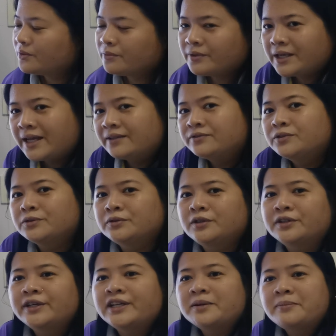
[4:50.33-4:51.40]
we have to
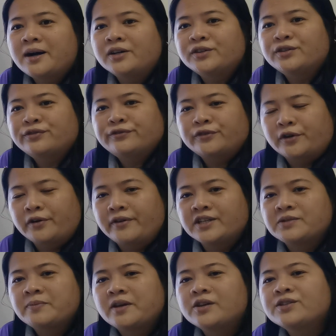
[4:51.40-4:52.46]
learn about the
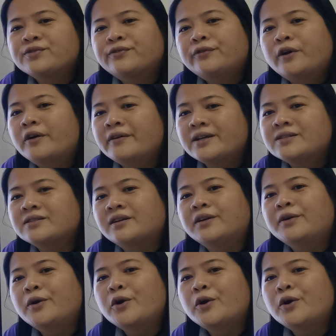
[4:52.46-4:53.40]
forest because forests are